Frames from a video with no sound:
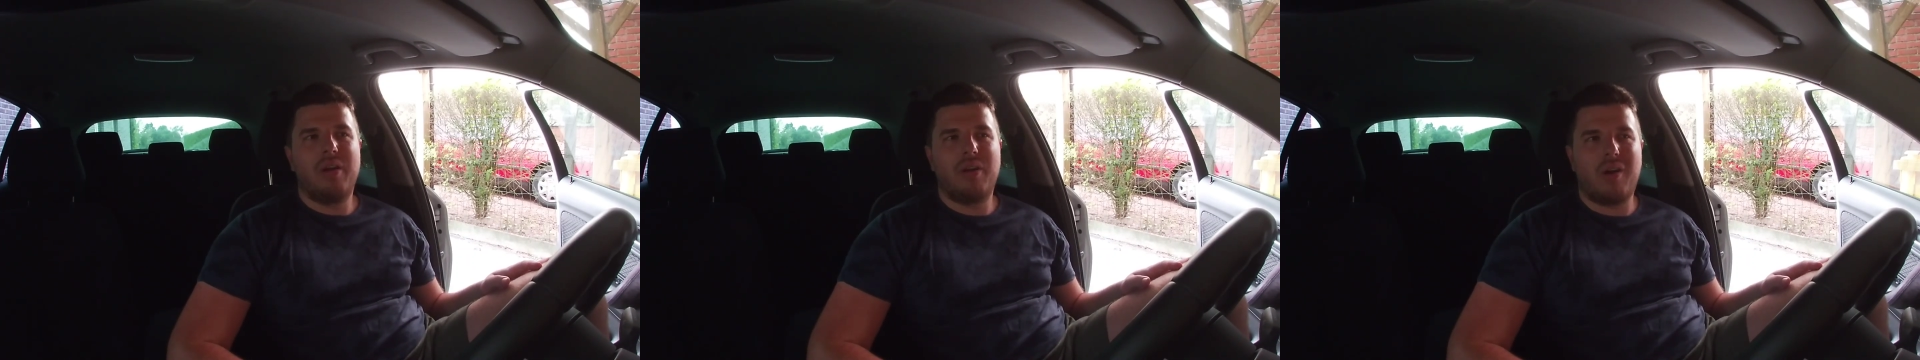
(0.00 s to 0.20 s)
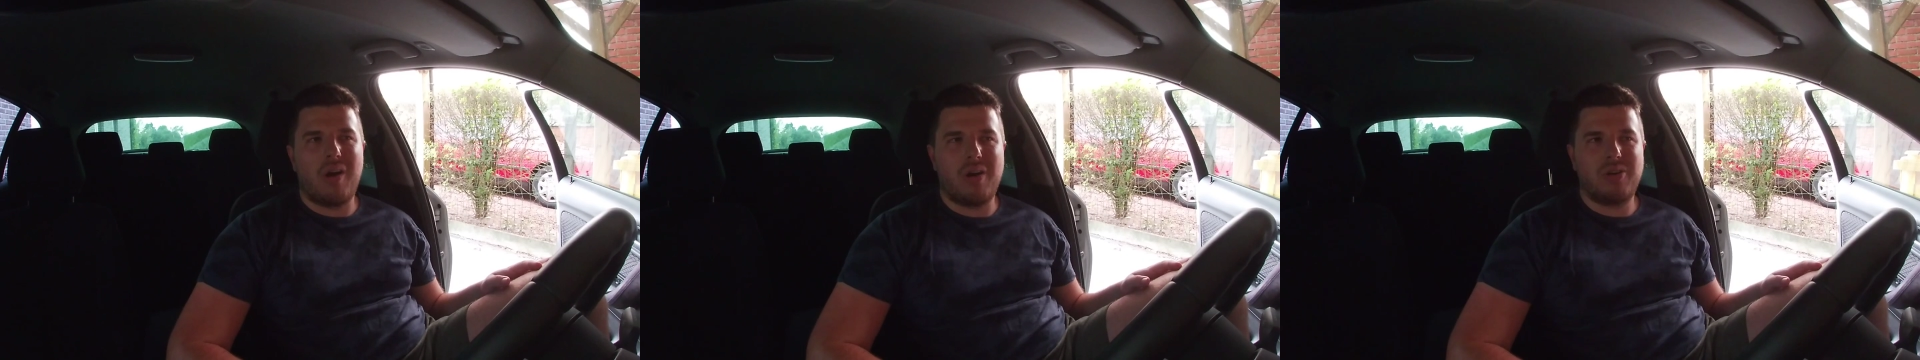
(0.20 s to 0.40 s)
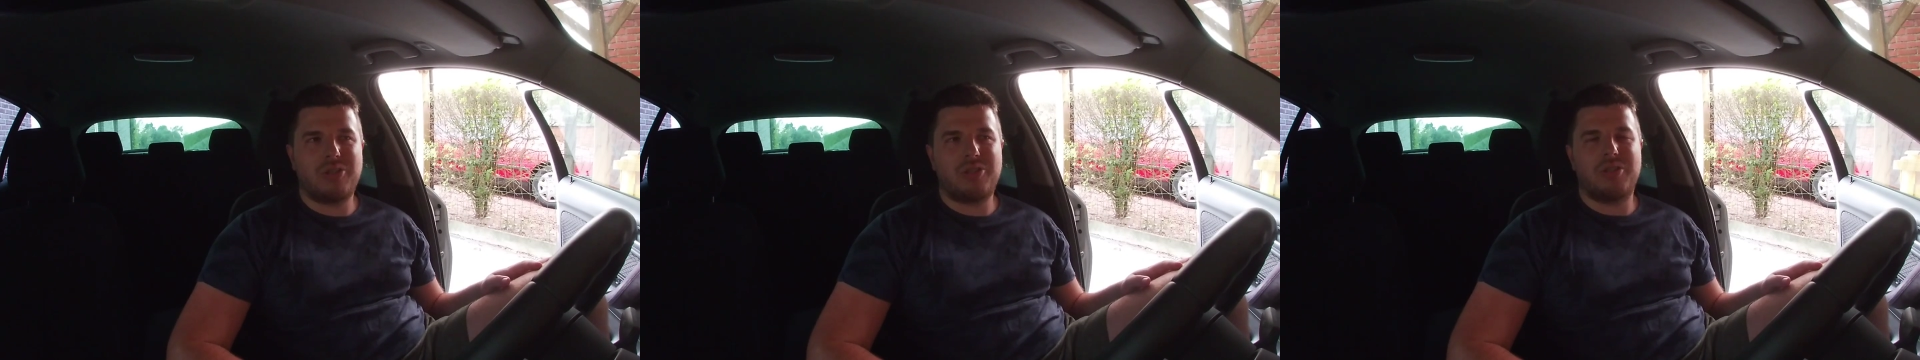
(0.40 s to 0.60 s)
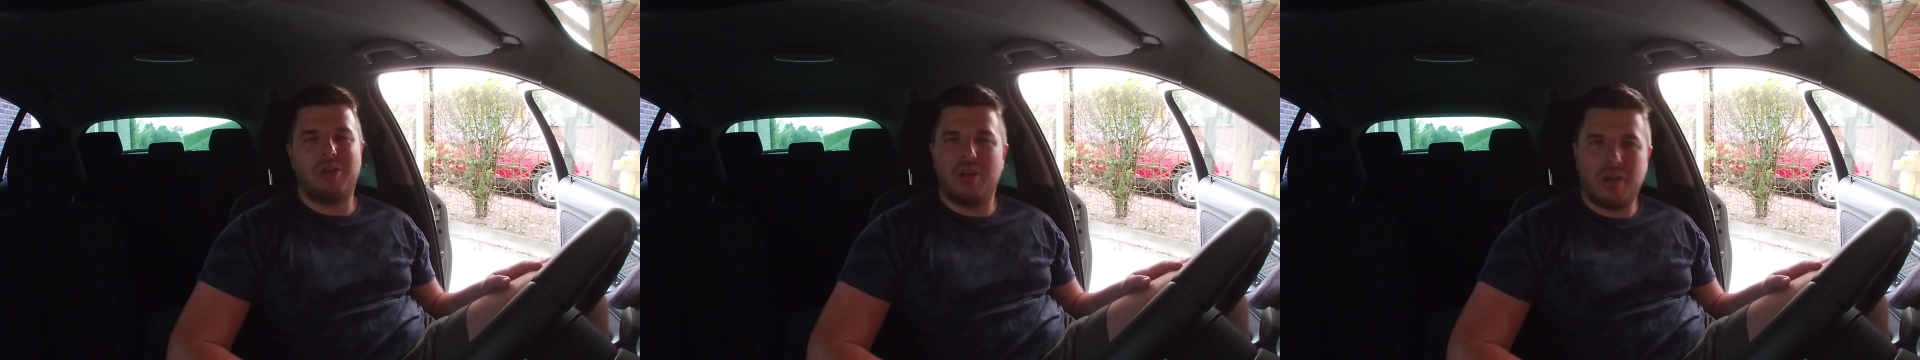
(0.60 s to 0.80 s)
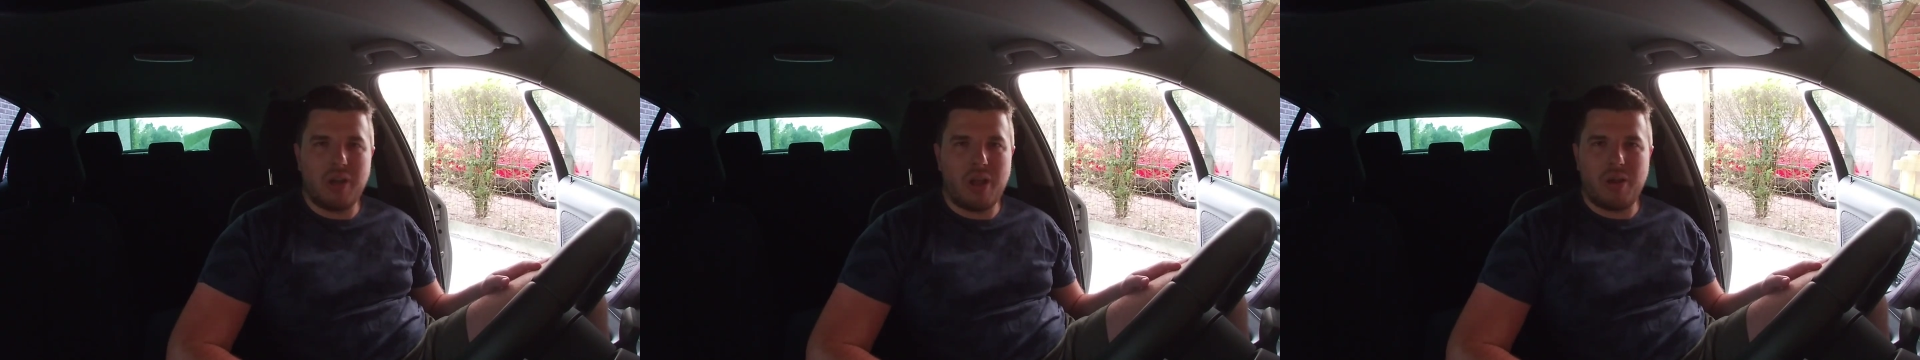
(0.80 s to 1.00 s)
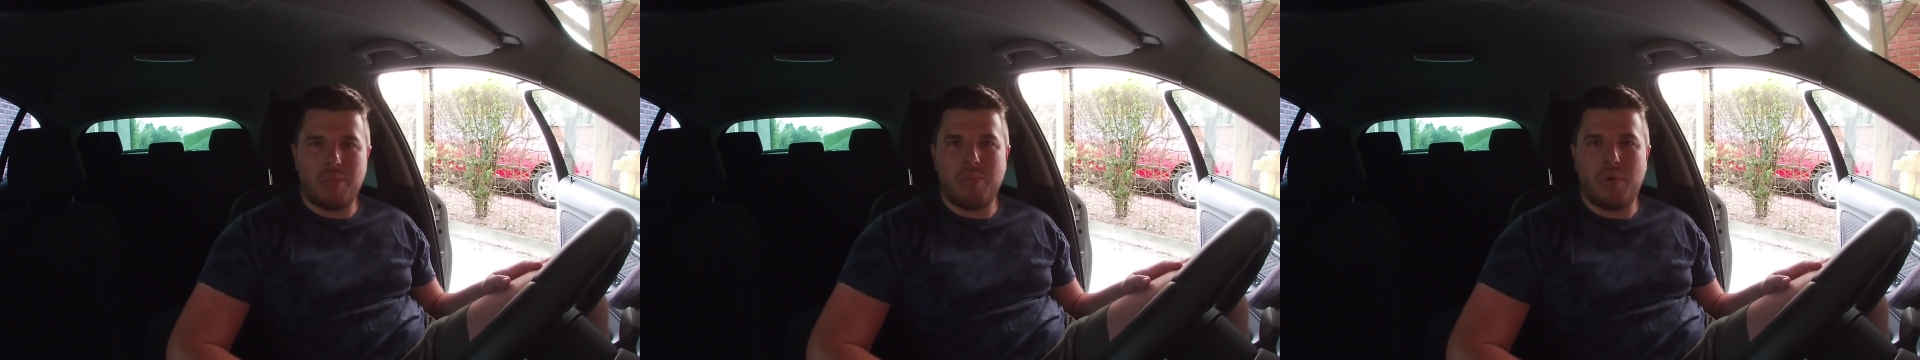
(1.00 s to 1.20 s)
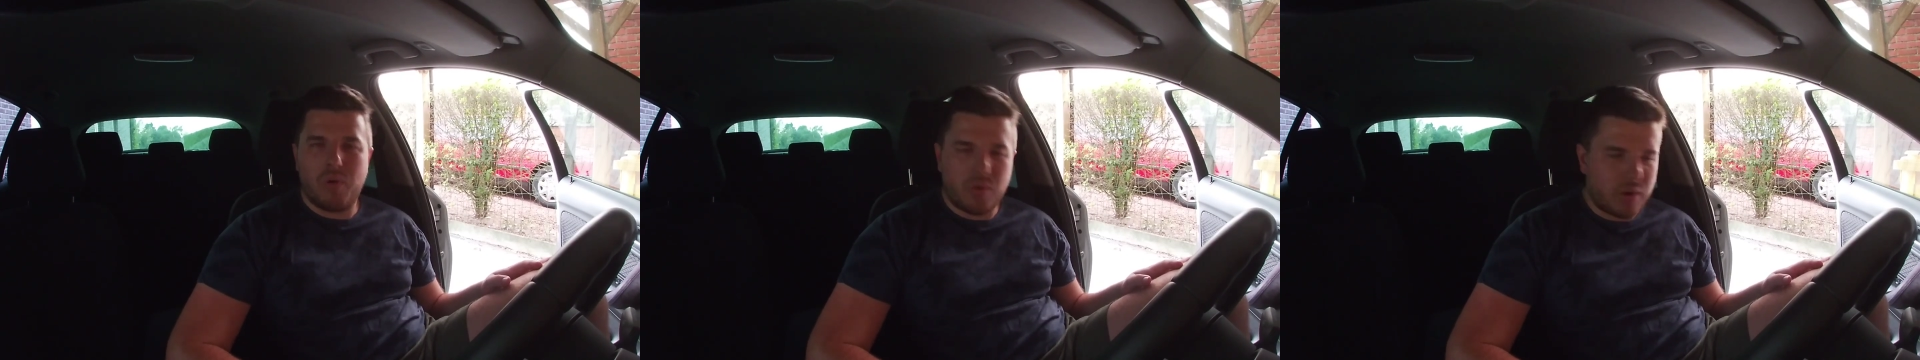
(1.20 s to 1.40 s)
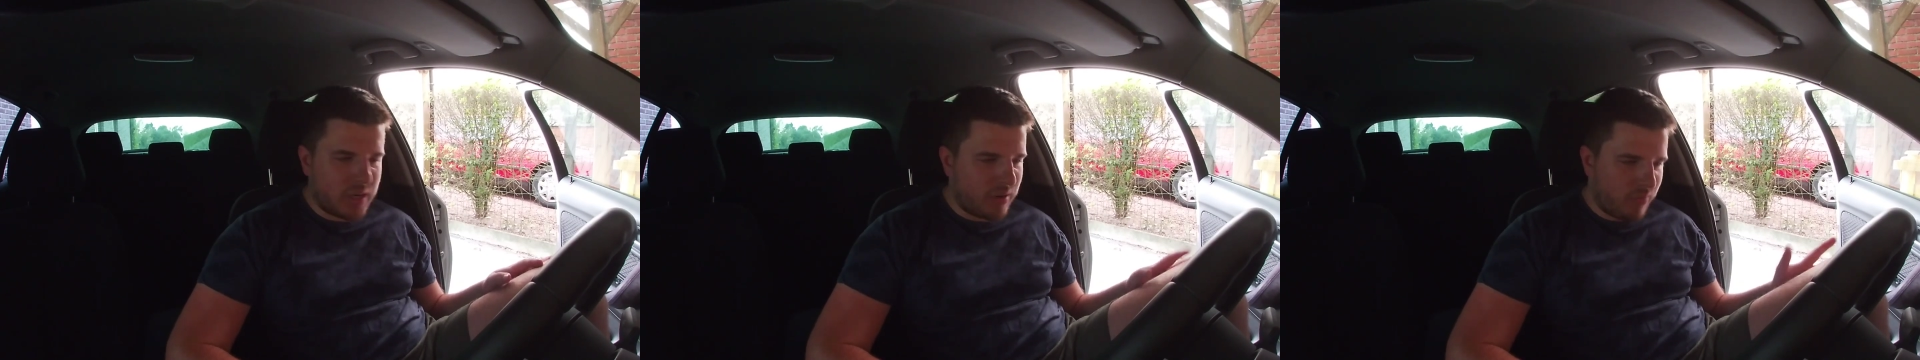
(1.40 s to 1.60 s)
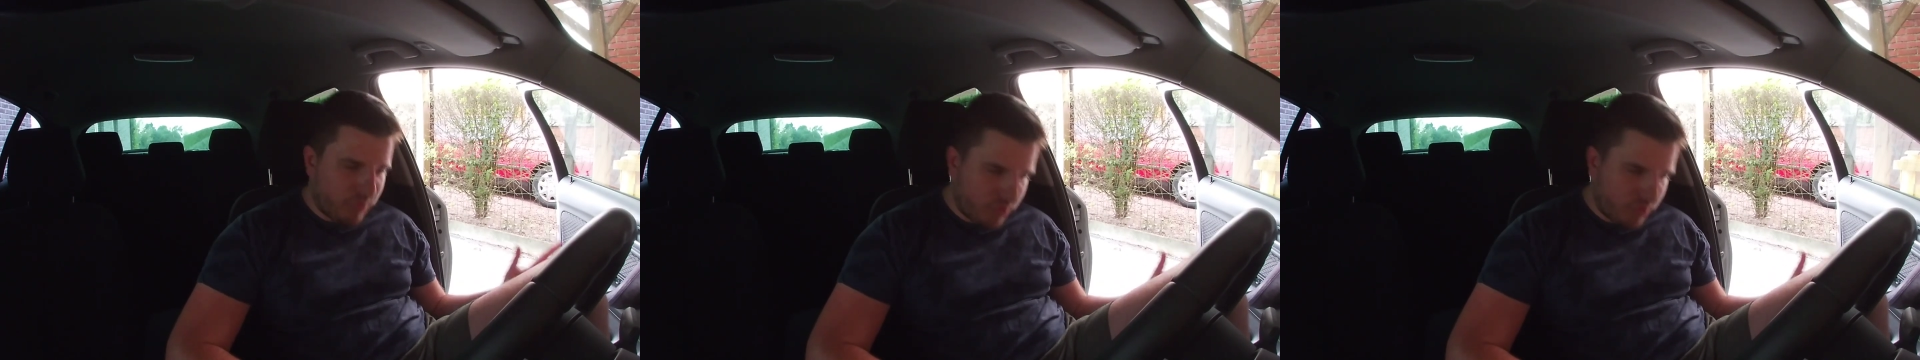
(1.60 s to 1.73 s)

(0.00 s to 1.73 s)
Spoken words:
cars a lot more than